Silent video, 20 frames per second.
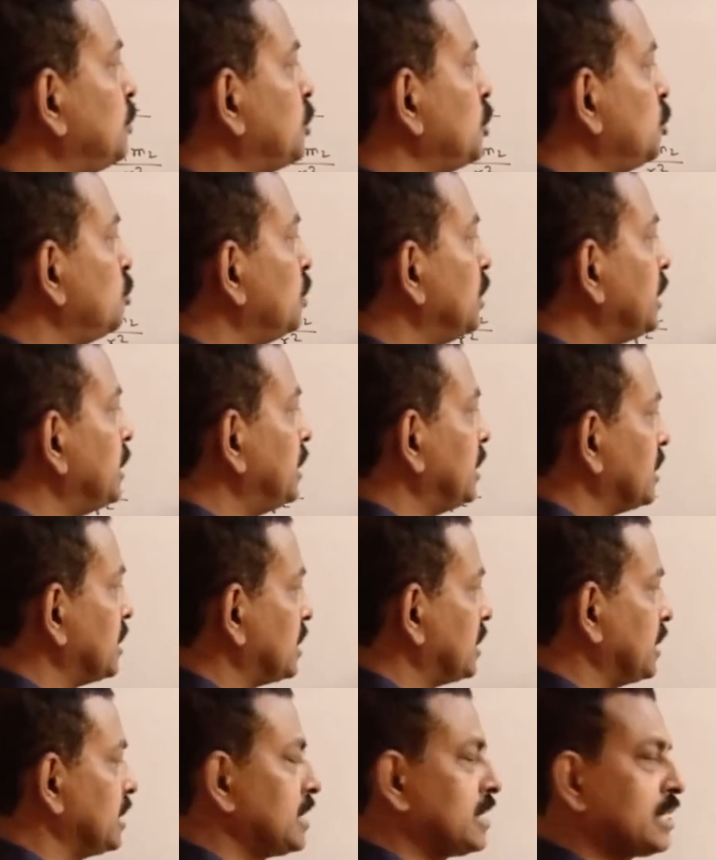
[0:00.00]
unit
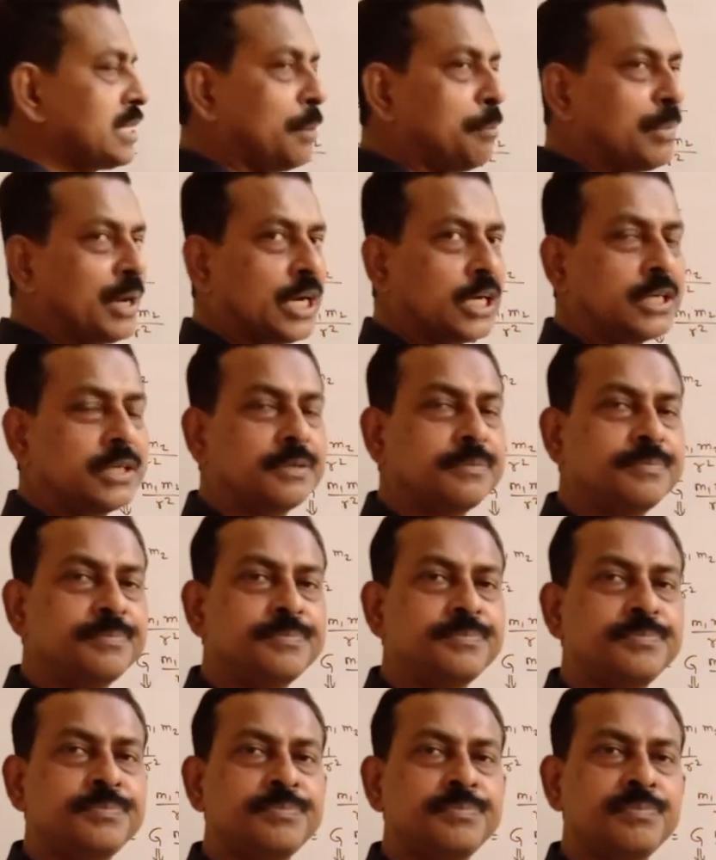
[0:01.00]
distance apart.
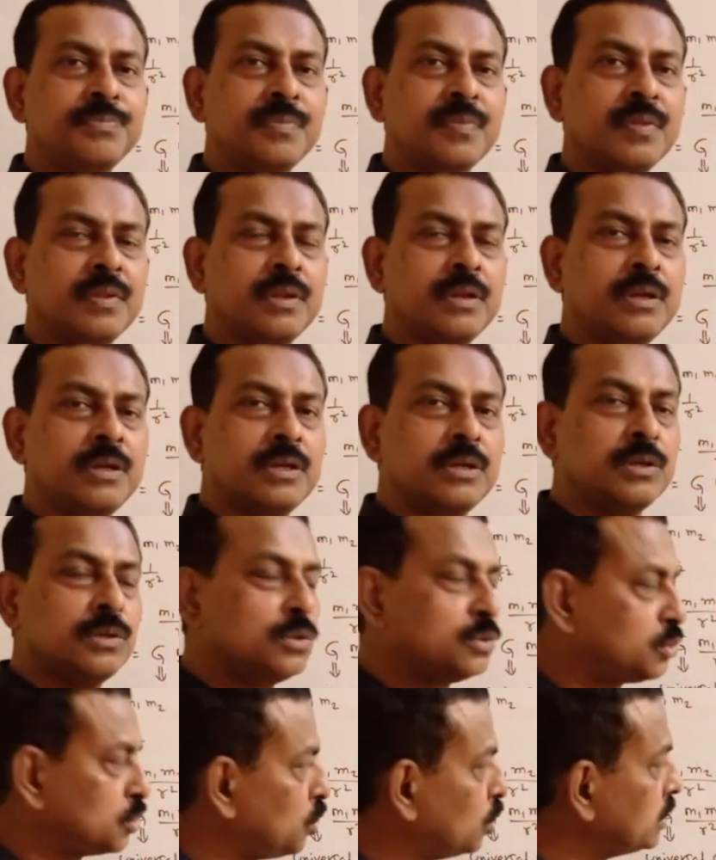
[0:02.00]

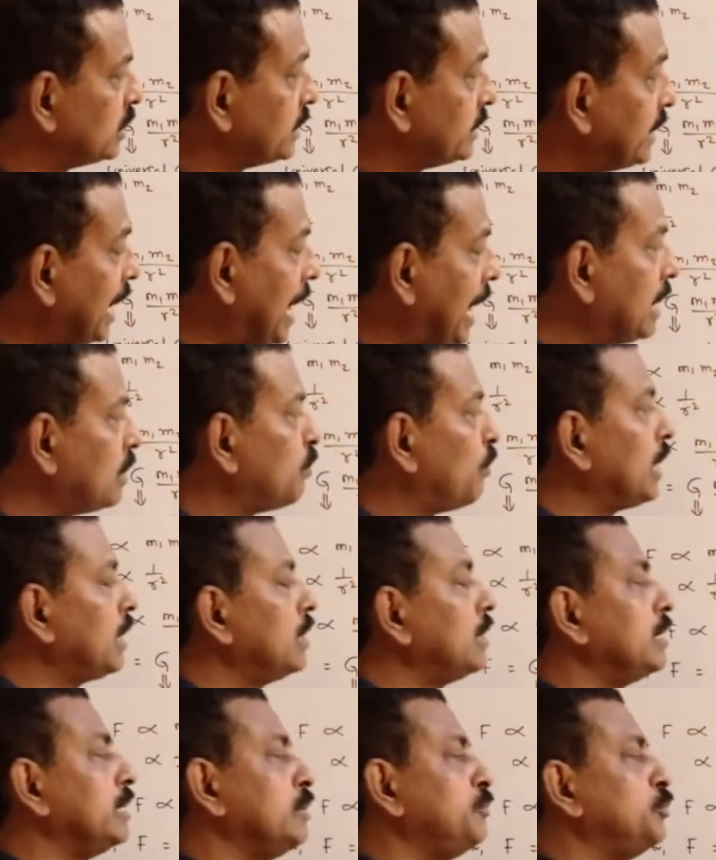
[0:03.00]
So that
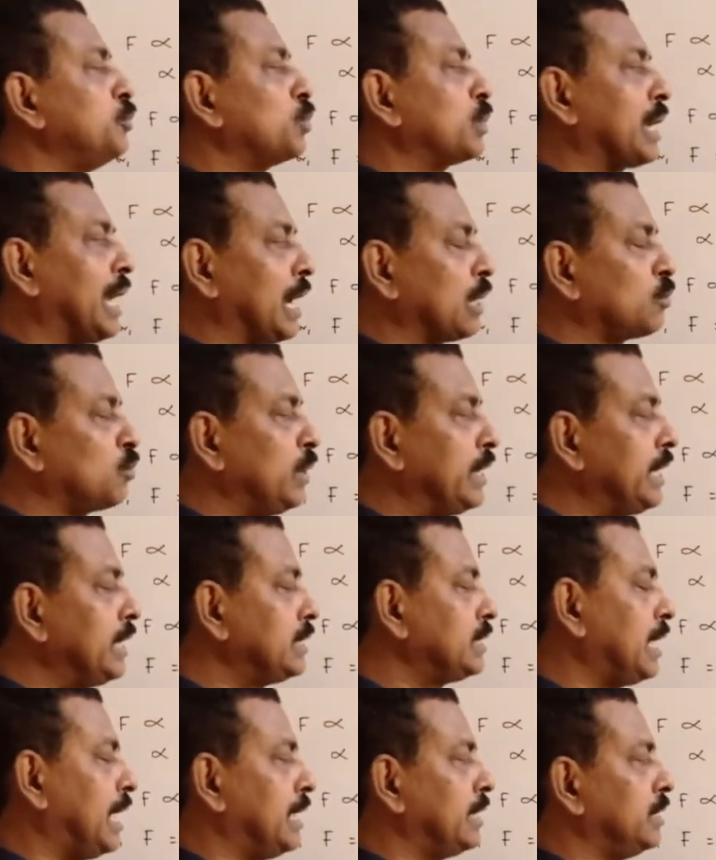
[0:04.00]
one, if you
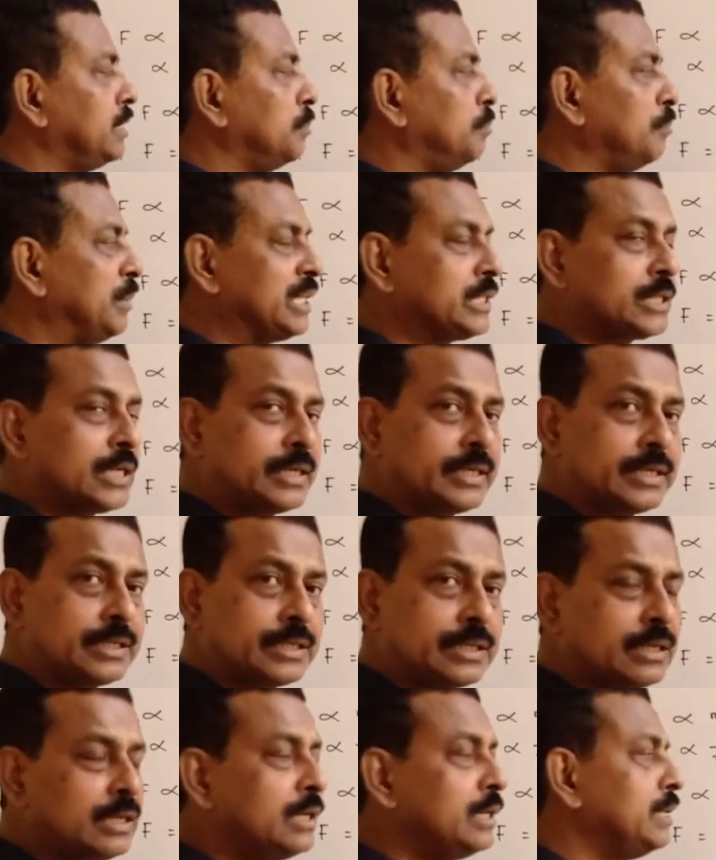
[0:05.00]
calculate and measure it,